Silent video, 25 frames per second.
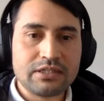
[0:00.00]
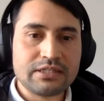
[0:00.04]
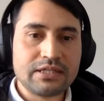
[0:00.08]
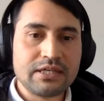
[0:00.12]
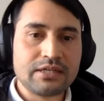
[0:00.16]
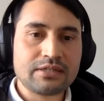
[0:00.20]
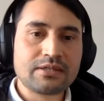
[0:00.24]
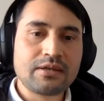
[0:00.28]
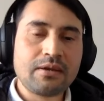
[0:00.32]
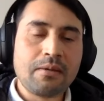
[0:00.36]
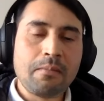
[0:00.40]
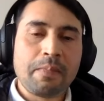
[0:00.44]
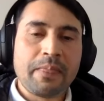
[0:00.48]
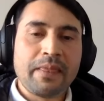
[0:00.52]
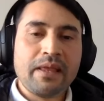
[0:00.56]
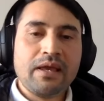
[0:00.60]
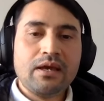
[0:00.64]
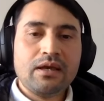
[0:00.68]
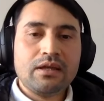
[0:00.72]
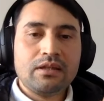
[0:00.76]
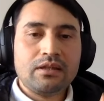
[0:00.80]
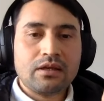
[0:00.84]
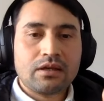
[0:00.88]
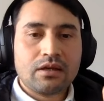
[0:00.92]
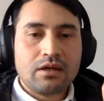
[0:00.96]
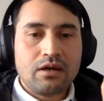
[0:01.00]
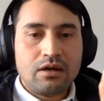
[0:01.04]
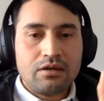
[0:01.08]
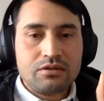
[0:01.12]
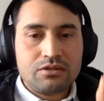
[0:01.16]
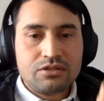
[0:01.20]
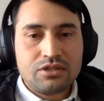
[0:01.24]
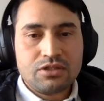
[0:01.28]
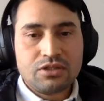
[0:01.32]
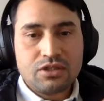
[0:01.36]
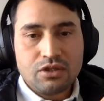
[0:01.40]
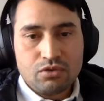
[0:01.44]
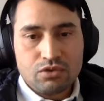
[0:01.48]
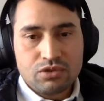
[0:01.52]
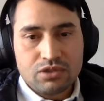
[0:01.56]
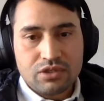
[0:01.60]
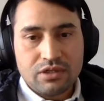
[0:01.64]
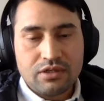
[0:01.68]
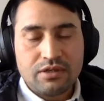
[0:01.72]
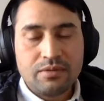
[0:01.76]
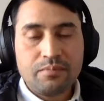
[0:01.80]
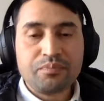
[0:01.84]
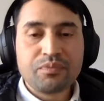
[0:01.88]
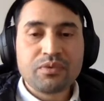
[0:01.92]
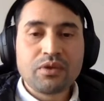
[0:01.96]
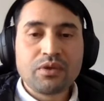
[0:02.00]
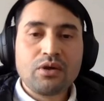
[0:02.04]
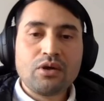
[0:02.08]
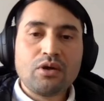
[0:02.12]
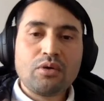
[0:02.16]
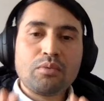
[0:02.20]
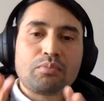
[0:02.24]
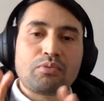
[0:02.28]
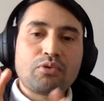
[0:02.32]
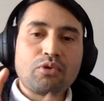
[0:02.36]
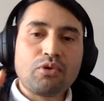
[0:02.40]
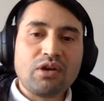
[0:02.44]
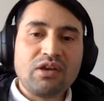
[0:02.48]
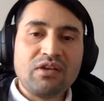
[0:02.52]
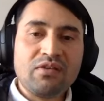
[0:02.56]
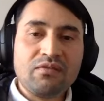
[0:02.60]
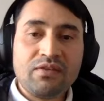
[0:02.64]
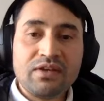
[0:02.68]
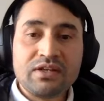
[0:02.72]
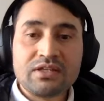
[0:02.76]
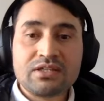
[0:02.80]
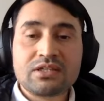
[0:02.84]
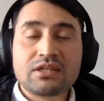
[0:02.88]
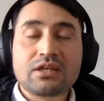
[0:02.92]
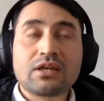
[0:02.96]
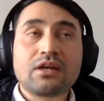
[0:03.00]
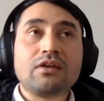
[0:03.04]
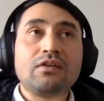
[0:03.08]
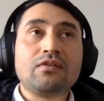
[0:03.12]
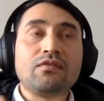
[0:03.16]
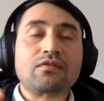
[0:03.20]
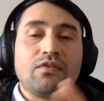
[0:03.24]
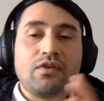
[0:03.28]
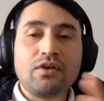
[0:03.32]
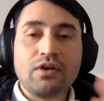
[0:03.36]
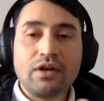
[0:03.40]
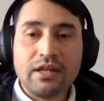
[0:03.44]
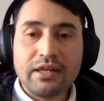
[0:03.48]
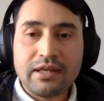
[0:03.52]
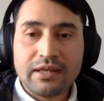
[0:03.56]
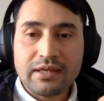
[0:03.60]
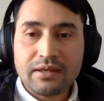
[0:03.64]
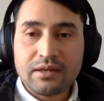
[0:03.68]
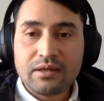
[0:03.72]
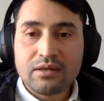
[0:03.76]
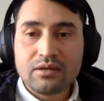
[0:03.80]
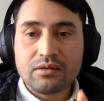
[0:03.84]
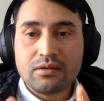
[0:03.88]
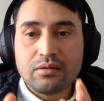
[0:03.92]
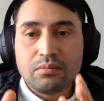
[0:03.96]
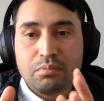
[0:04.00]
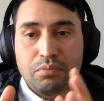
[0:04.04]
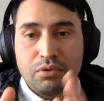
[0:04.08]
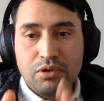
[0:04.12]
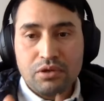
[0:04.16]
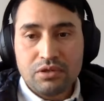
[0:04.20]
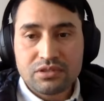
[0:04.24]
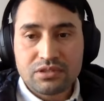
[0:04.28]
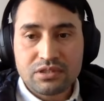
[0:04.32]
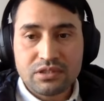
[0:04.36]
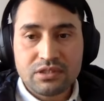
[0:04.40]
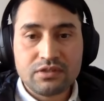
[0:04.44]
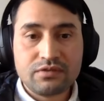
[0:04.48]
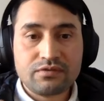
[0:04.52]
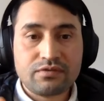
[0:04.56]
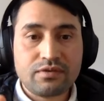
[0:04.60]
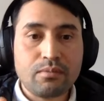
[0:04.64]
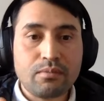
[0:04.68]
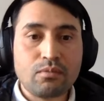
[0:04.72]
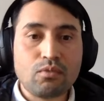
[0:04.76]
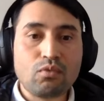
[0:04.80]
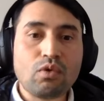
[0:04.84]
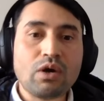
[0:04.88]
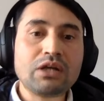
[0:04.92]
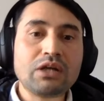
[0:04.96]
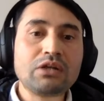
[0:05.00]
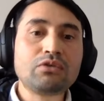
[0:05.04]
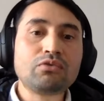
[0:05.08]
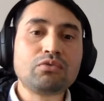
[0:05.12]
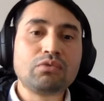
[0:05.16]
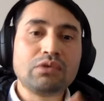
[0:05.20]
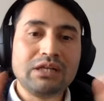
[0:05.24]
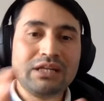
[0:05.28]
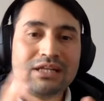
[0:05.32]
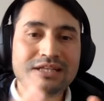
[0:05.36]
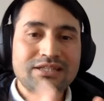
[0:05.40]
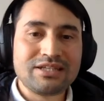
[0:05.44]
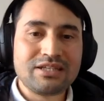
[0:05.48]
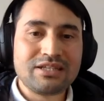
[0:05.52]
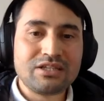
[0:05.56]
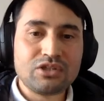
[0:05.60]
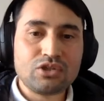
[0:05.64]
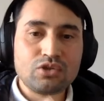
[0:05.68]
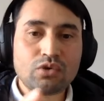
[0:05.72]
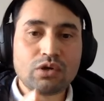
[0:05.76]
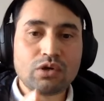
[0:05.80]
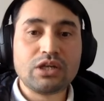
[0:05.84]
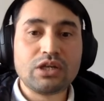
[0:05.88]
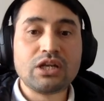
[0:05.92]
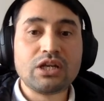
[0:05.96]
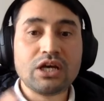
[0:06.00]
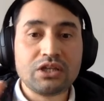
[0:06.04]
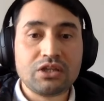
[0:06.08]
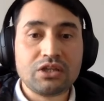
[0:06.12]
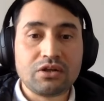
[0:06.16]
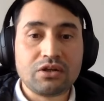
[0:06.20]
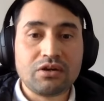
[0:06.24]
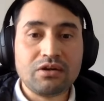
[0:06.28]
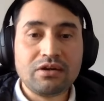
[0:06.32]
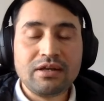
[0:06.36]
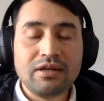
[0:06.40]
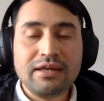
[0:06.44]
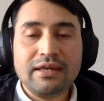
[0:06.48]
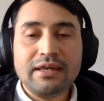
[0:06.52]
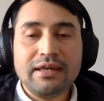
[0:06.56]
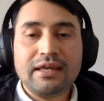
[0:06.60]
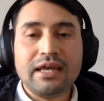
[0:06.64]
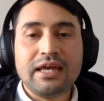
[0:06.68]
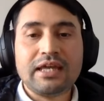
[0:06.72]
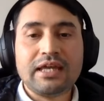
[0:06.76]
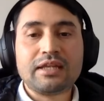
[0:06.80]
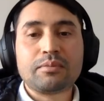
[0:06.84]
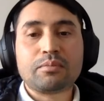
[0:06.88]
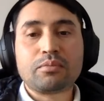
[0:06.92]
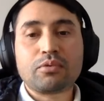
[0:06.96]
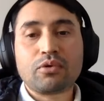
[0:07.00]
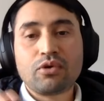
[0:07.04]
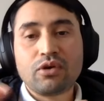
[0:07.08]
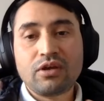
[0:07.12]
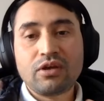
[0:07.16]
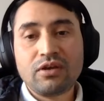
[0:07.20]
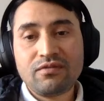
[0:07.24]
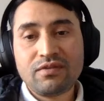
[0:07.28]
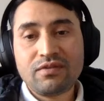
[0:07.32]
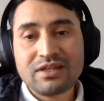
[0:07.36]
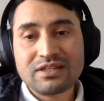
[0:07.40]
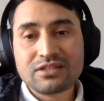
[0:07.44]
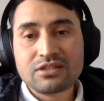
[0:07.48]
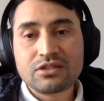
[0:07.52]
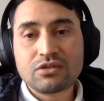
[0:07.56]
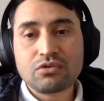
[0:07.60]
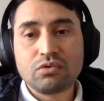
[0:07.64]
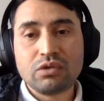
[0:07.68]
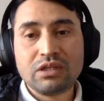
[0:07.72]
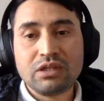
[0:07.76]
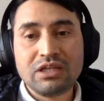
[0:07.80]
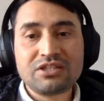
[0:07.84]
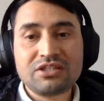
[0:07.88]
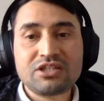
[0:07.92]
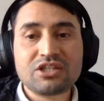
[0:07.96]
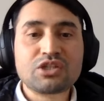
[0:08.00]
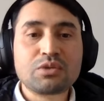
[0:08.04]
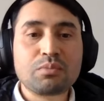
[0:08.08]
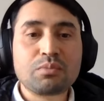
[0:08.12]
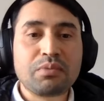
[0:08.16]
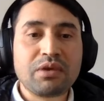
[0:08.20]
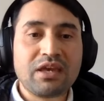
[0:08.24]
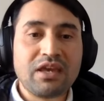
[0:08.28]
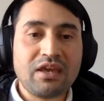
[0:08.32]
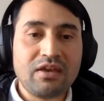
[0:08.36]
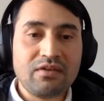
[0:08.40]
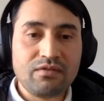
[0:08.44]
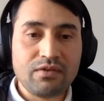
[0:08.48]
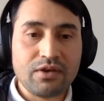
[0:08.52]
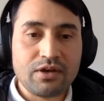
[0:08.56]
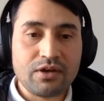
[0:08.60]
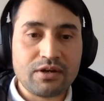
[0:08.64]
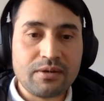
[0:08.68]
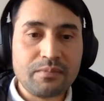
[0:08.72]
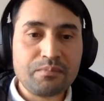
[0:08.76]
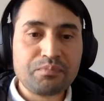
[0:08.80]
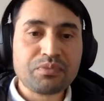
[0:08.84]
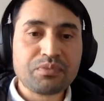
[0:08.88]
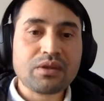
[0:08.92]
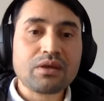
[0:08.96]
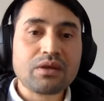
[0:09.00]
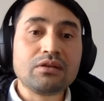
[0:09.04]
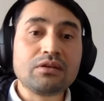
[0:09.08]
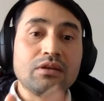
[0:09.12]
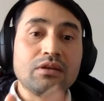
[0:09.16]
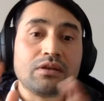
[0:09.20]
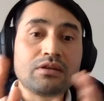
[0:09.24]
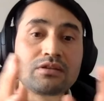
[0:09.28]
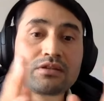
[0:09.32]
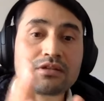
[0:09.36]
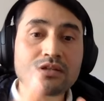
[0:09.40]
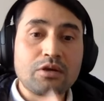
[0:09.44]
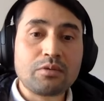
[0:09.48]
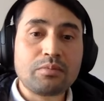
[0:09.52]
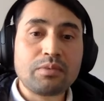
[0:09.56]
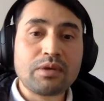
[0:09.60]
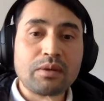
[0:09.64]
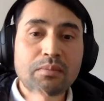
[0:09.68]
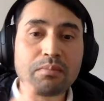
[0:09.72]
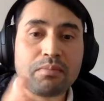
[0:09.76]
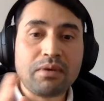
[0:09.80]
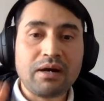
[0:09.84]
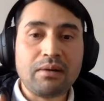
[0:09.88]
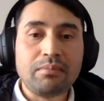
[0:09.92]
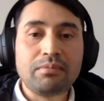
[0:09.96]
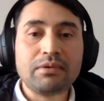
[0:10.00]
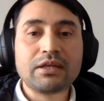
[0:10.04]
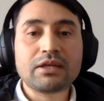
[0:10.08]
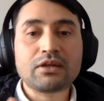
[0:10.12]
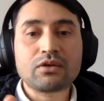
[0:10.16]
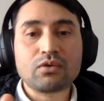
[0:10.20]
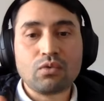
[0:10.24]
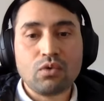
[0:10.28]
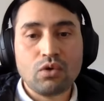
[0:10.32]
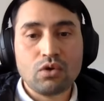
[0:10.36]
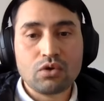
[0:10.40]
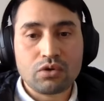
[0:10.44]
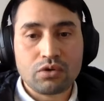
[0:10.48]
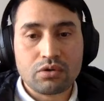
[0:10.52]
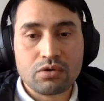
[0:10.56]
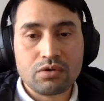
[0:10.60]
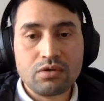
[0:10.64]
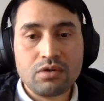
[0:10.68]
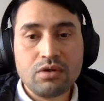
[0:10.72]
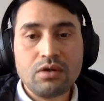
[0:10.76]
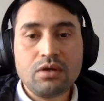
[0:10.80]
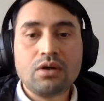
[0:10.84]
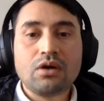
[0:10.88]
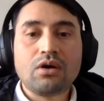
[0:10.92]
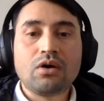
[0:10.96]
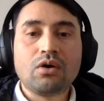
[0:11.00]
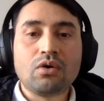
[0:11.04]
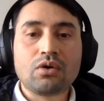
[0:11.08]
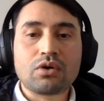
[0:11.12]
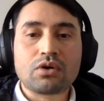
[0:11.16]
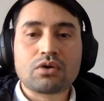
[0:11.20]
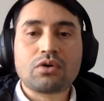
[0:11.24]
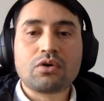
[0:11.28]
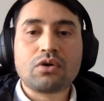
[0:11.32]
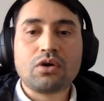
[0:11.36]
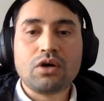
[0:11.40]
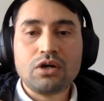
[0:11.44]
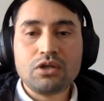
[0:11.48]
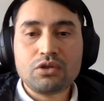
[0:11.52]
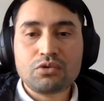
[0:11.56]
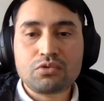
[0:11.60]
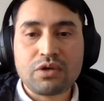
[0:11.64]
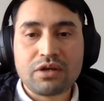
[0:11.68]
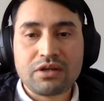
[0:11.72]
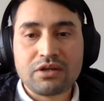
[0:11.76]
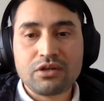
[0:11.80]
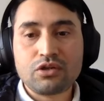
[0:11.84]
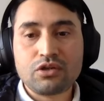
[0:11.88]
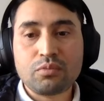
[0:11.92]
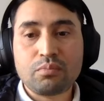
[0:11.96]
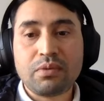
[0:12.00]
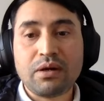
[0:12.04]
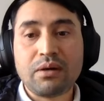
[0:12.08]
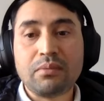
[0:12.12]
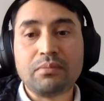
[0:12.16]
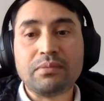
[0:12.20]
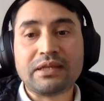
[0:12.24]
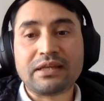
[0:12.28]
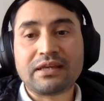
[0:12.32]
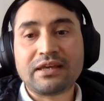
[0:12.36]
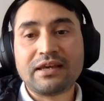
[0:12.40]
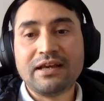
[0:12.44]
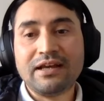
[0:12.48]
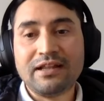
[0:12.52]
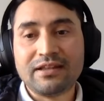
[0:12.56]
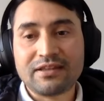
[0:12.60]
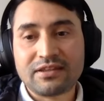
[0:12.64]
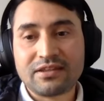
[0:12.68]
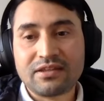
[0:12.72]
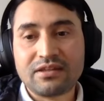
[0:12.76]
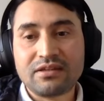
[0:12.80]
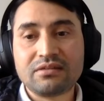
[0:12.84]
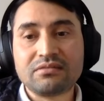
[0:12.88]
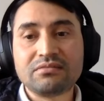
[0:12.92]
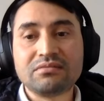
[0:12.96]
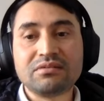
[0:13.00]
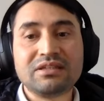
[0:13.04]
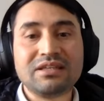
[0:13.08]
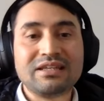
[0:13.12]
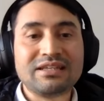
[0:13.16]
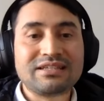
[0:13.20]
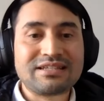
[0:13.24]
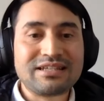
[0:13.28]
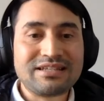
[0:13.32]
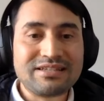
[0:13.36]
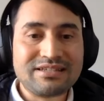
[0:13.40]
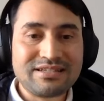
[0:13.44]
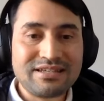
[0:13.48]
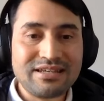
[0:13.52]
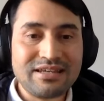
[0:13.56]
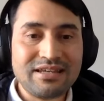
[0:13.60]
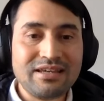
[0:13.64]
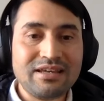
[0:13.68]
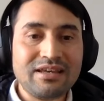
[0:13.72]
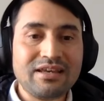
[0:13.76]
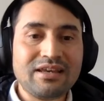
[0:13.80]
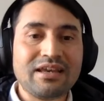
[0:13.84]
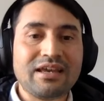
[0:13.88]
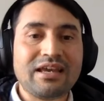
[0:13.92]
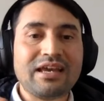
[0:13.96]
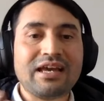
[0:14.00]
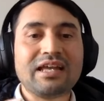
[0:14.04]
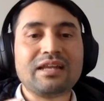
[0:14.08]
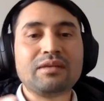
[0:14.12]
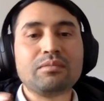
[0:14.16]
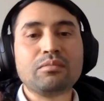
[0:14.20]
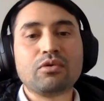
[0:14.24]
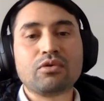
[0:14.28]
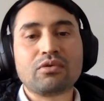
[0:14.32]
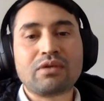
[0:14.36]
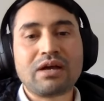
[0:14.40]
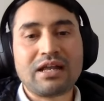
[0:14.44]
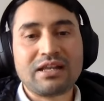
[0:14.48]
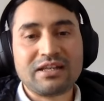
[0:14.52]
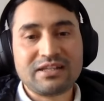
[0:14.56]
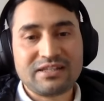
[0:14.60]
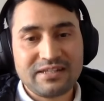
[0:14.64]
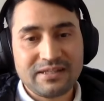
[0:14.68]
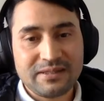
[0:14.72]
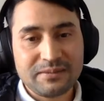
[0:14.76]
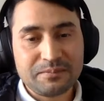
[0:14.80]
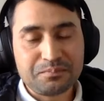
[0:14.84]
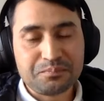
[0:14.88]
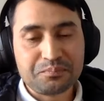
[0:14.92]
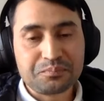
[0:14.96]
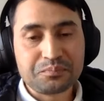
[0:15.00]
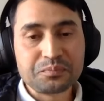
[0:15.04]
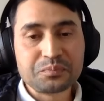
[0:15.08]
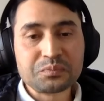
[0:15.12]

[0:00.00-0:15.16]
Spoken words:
It says, the Constitution prohibits converting persons from one religion to another and prohibits religious behavior disturbing public order or contrary to public health, decency, and morality.